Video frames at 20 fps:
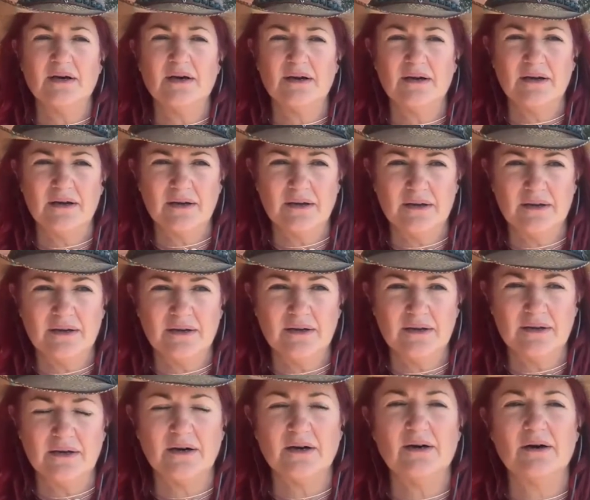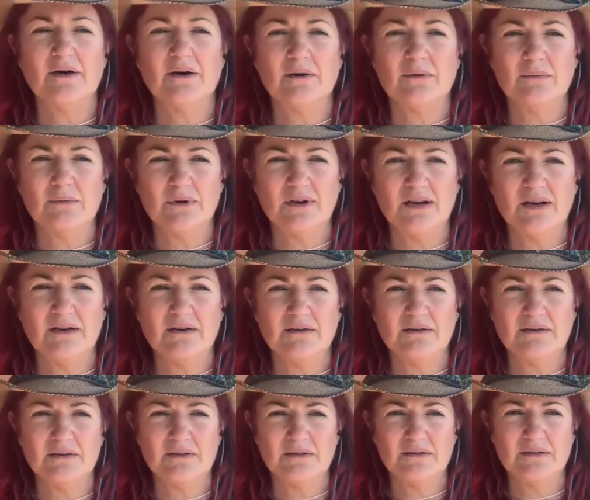and oh, we wow. really
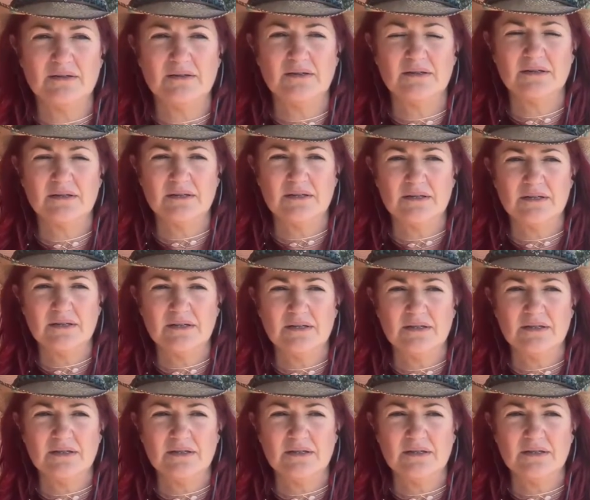want to.